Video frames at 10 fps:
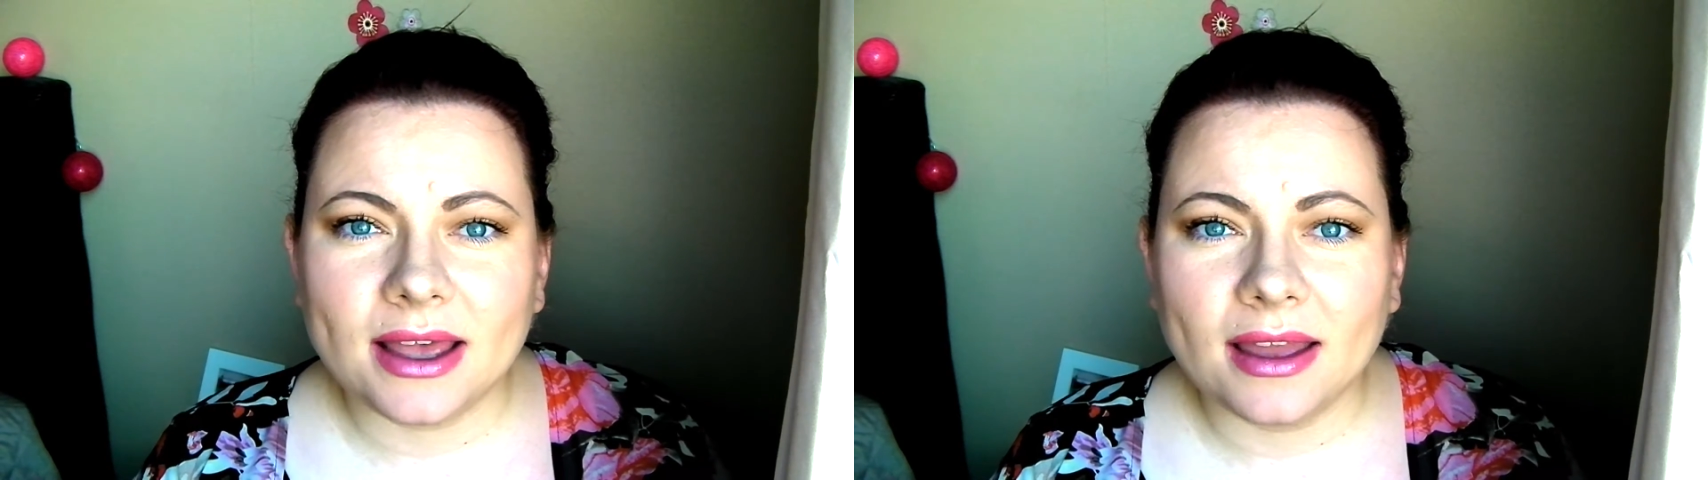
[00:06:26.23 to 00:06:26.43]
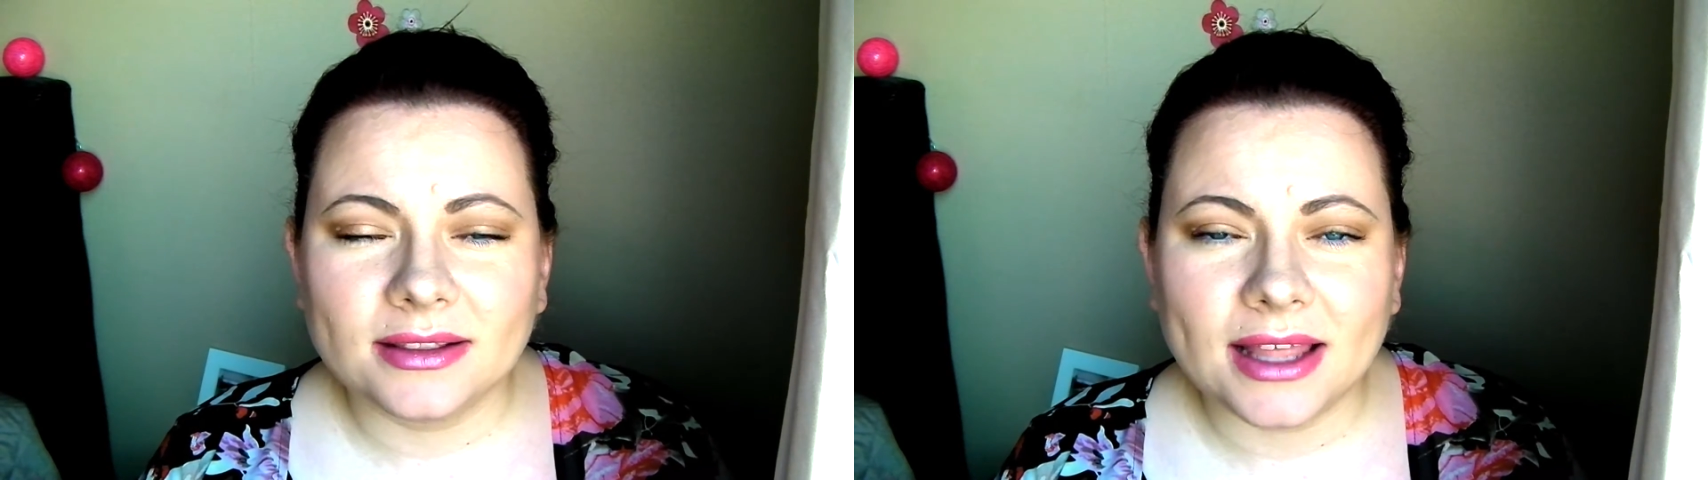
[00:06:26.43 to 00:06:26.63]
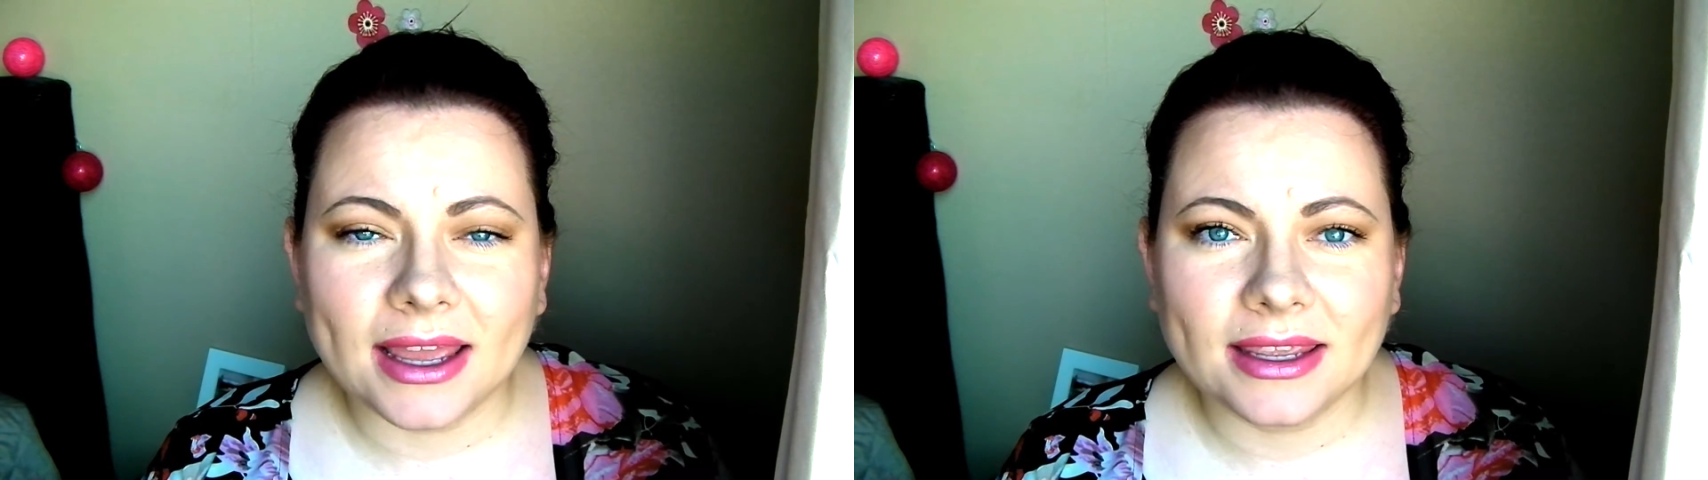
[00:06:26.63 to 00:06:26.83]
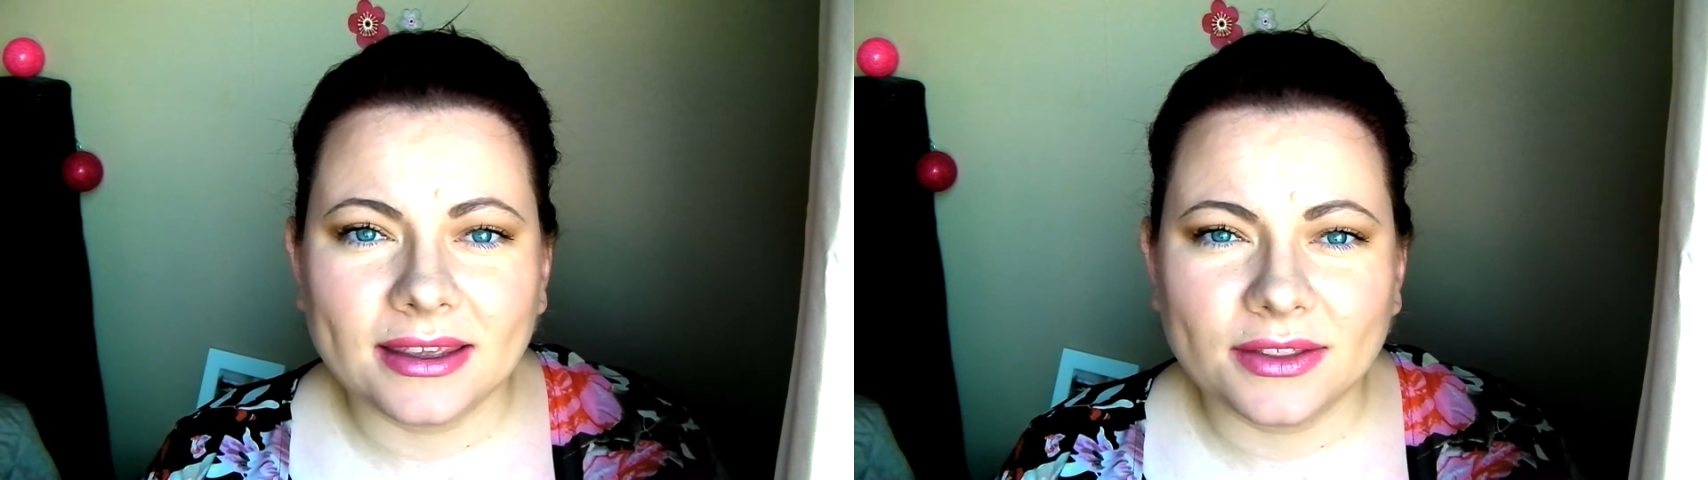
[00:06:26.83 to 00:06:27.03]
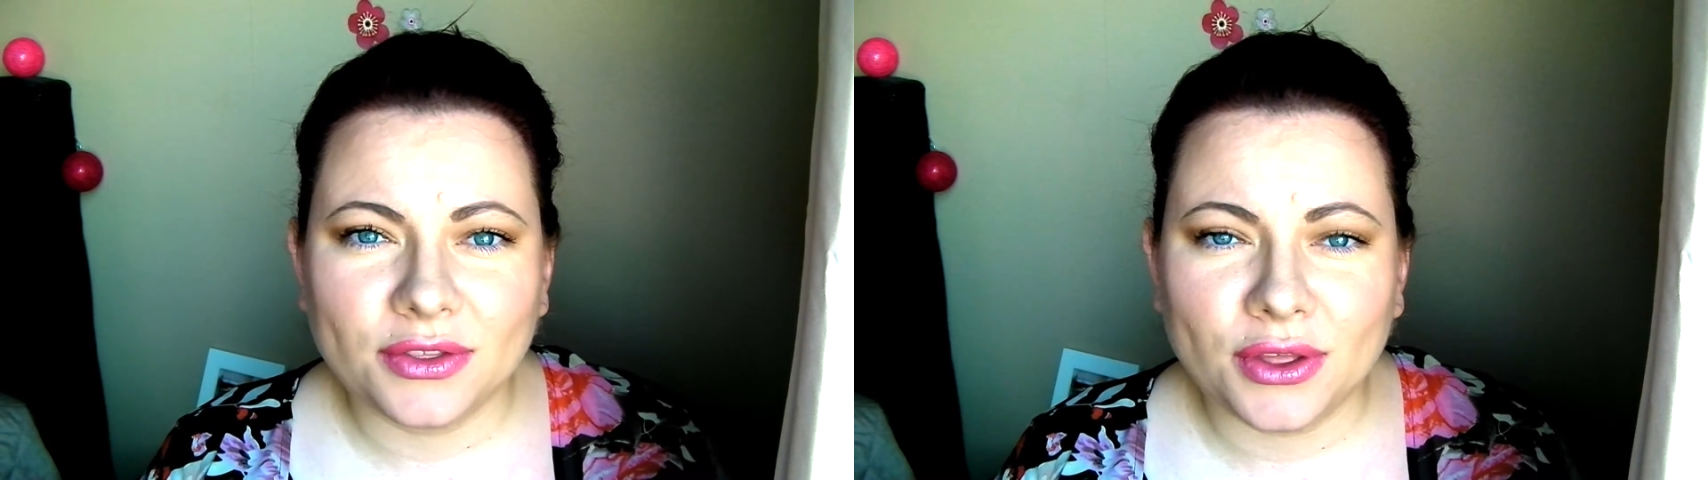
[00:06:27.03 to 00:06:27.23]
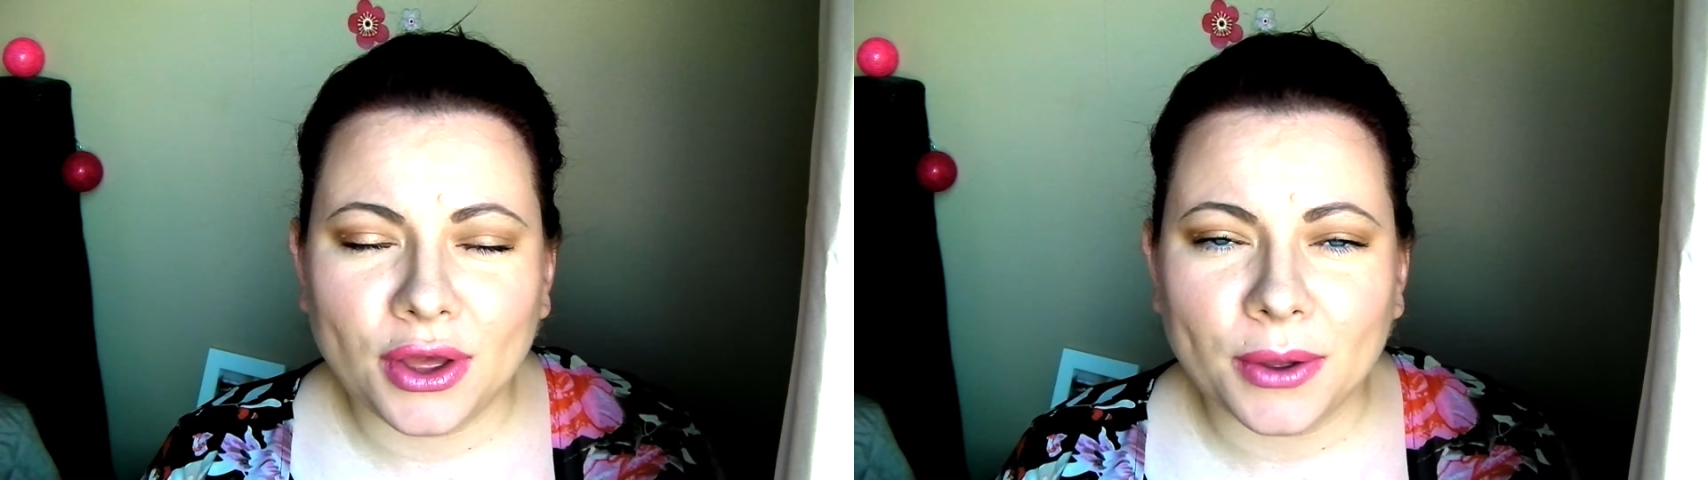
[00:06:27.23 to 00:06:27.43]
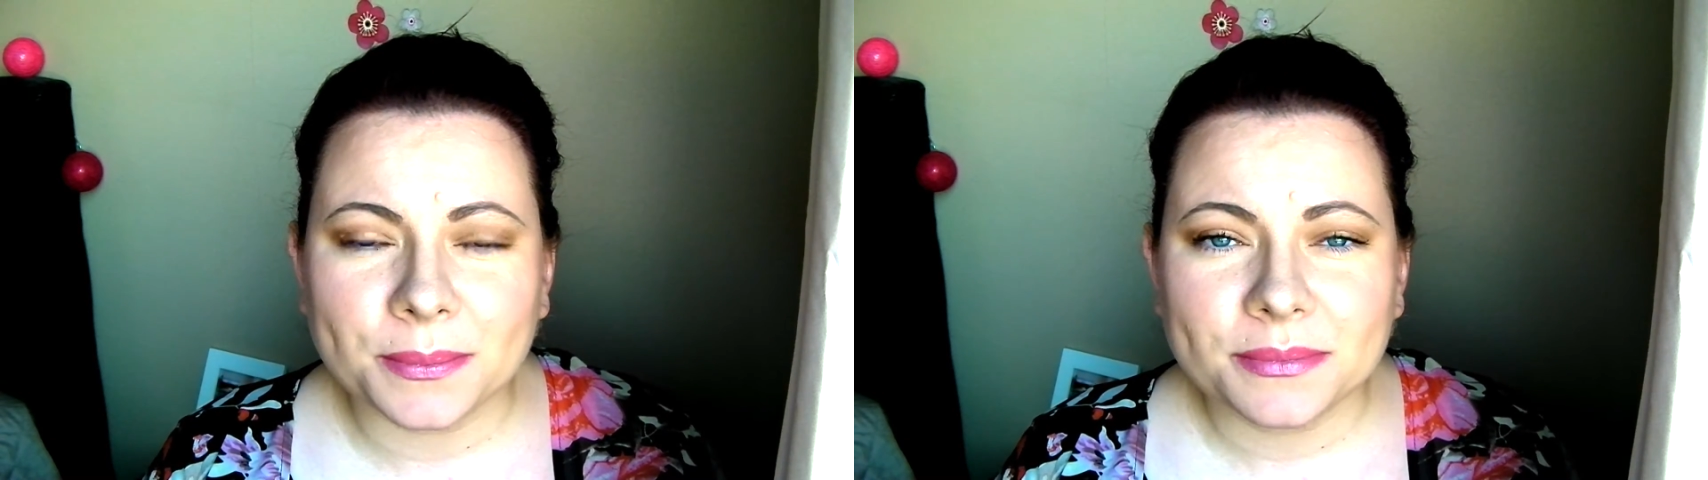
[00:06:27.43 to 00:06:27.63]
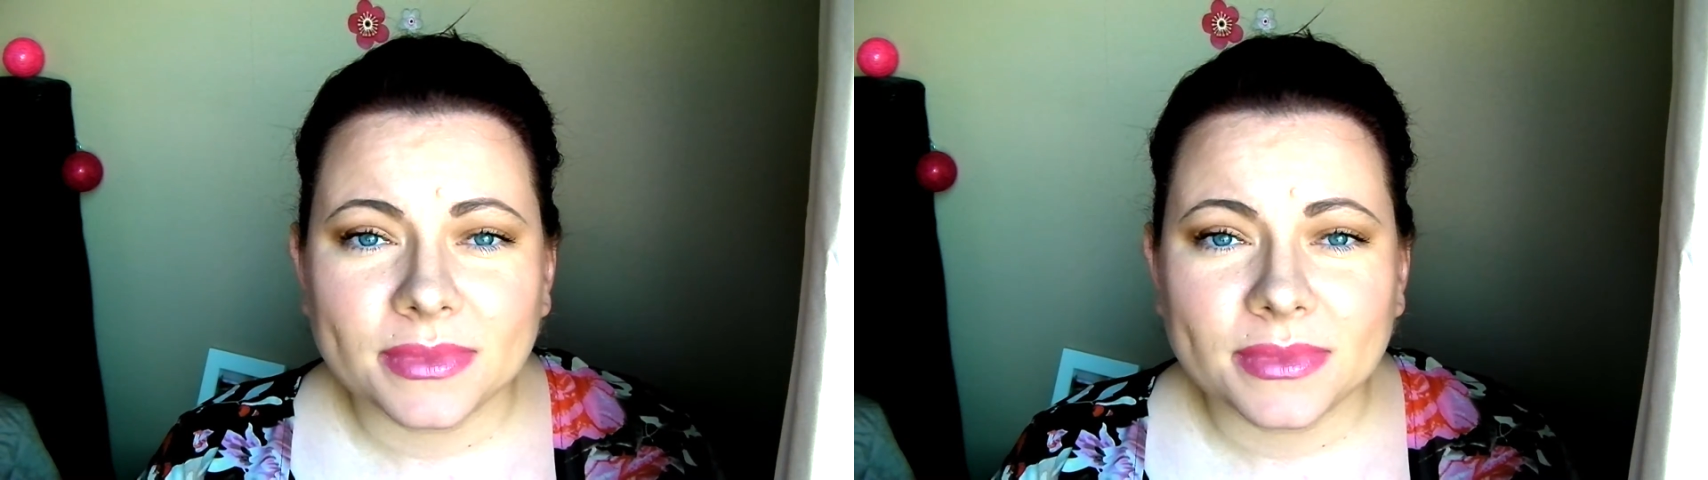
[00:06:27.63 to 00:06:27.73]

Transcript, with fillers: I like the